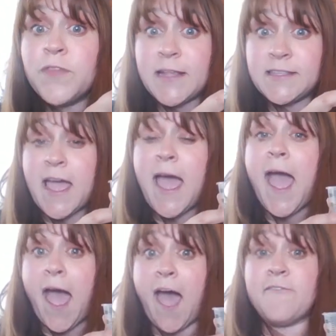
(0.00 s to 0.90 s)
That's a
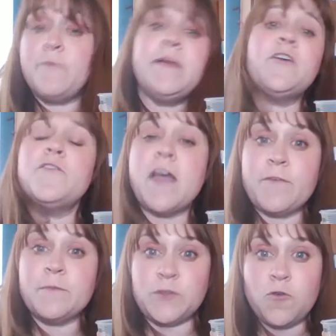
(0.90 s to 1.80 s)
half. And we know that
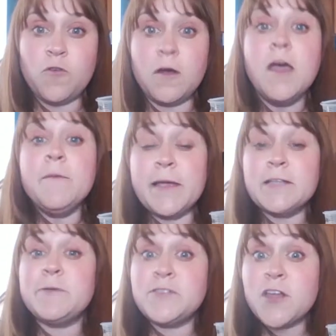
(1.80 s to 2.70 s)
from school because
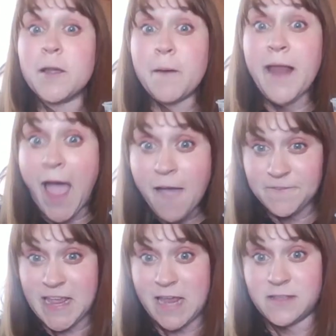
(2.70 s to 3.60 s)
we used to talk about half
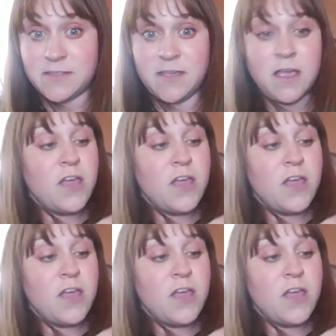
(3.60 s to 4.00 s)
days.